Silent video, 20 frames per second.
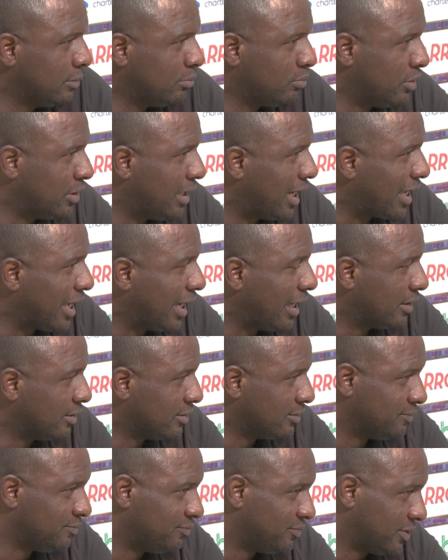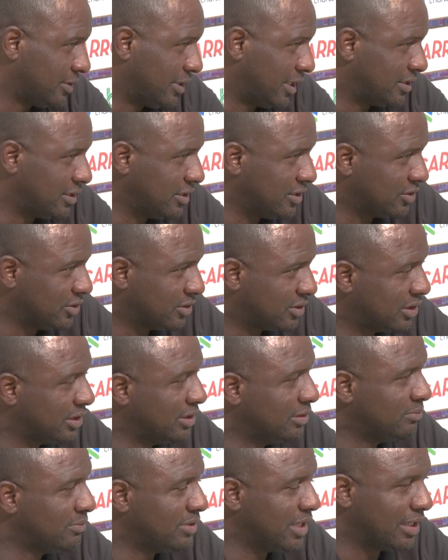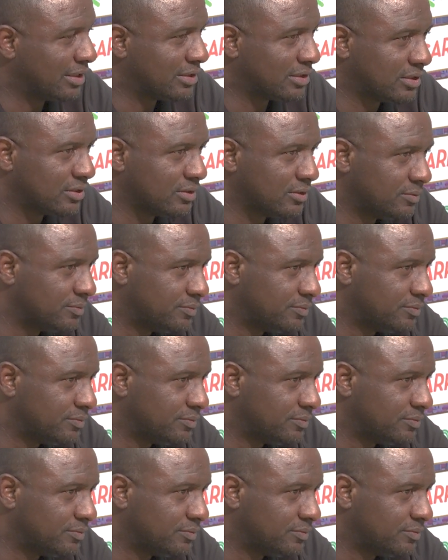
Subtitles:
But again, this is the team that,